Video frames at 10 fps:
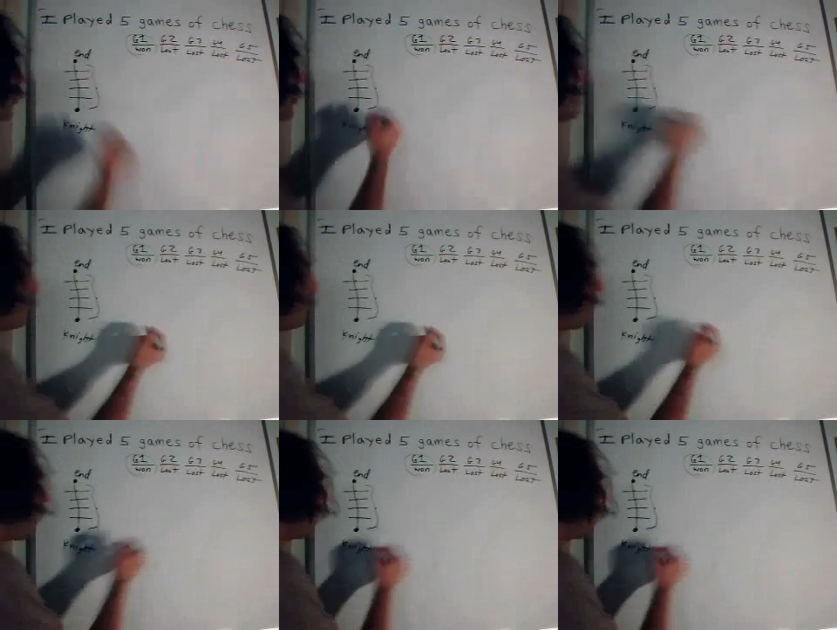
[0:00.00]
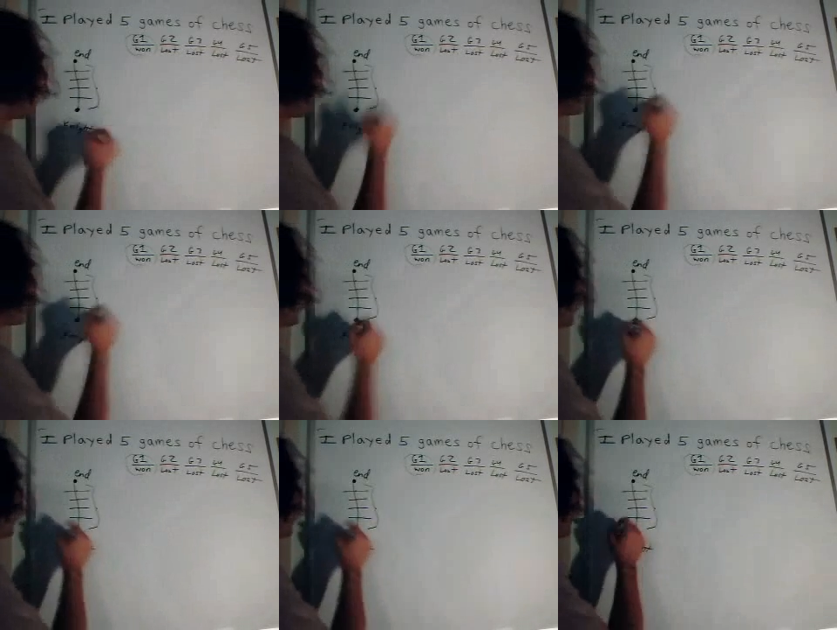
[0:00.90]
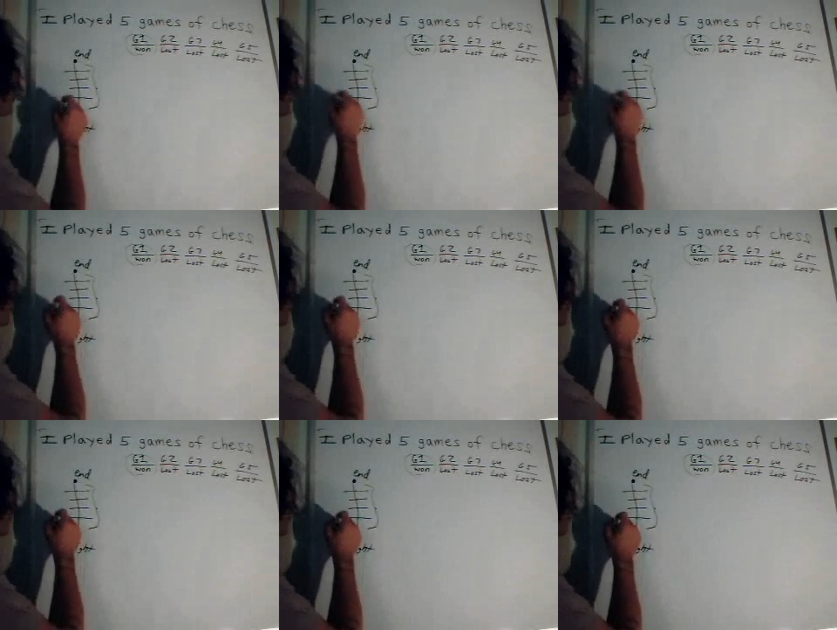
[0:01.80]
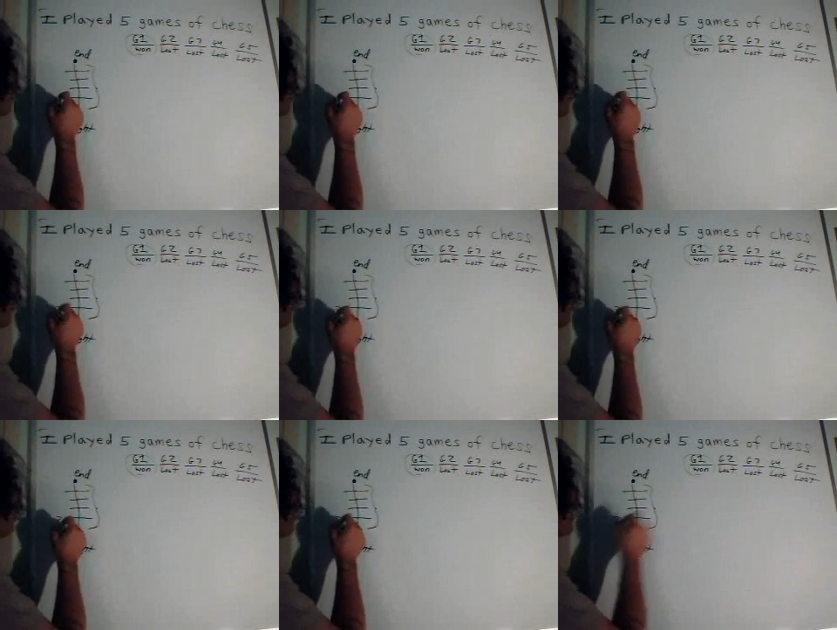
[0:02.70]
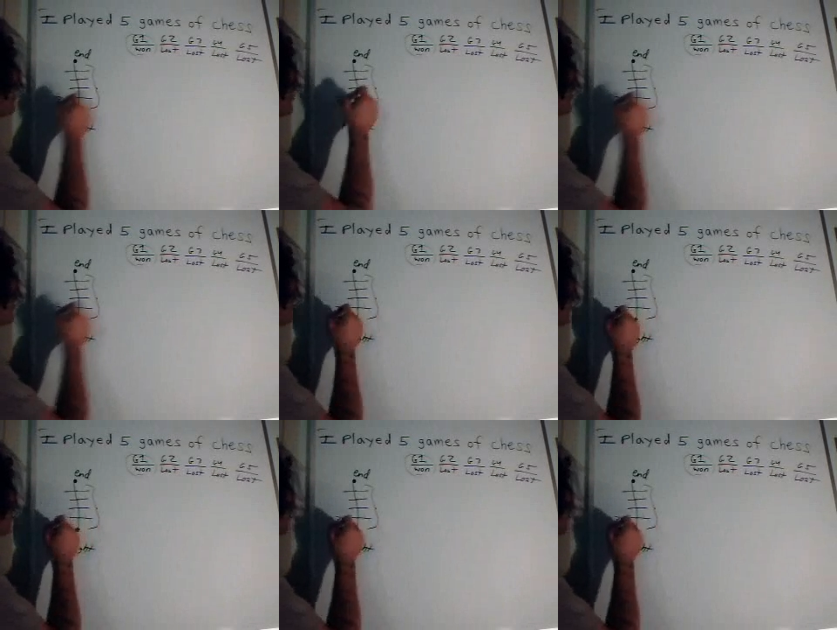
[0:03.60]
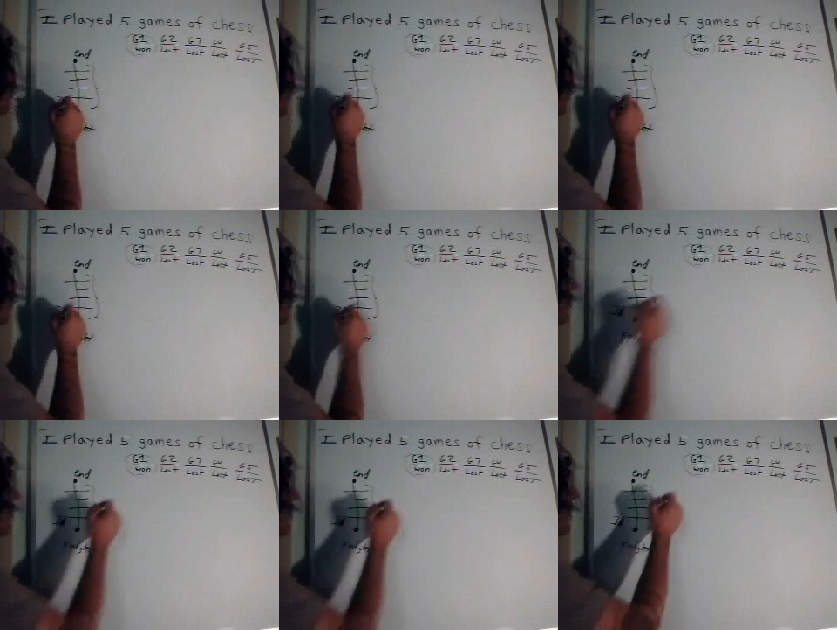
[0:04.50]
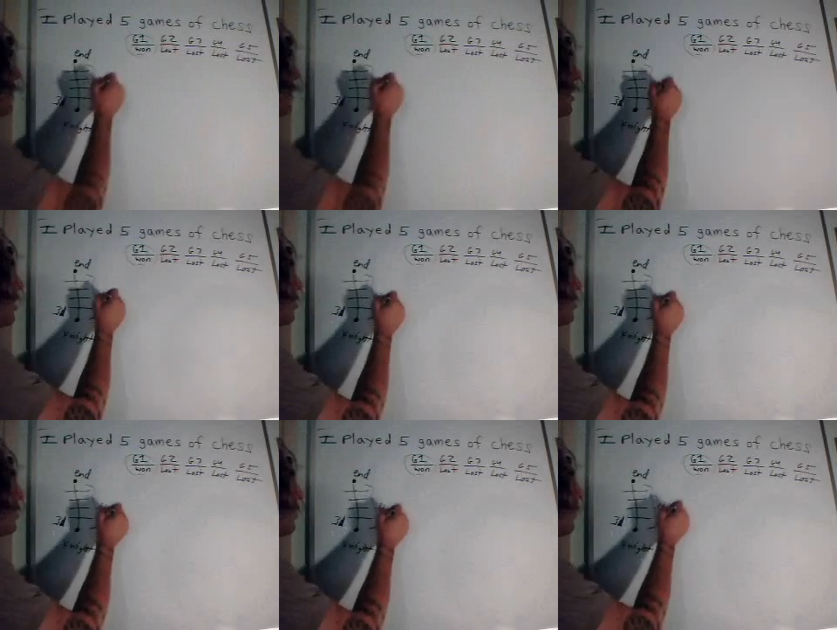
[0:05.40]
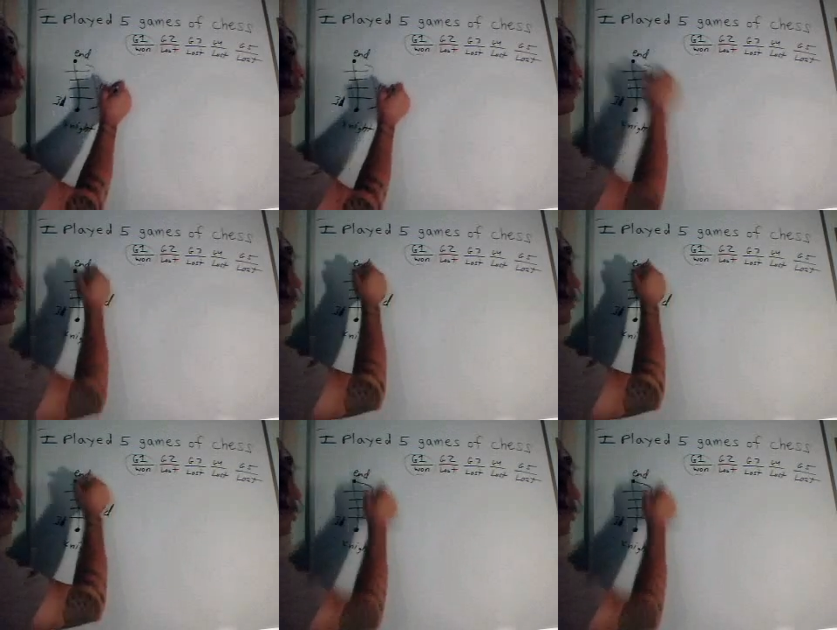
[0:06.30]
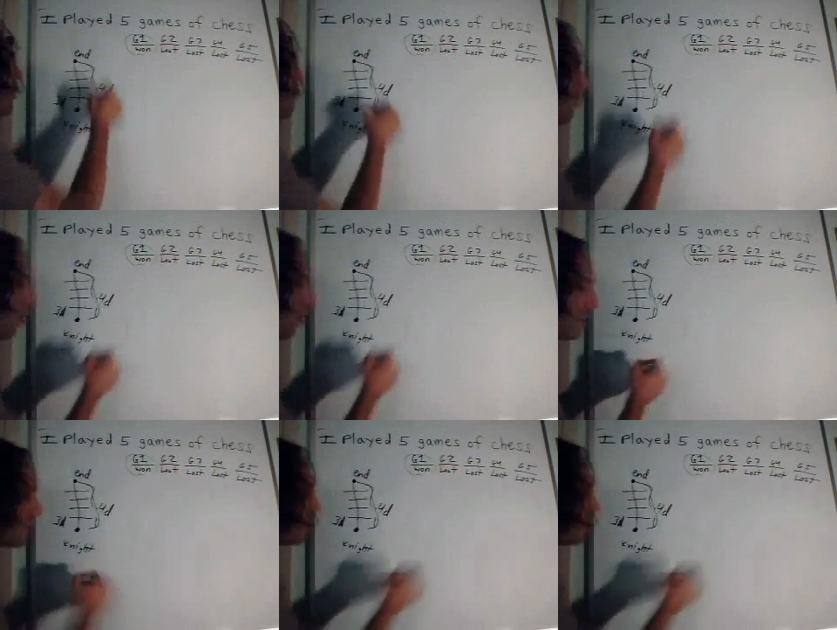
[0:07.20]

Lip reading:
Nobody's mouth can be seen.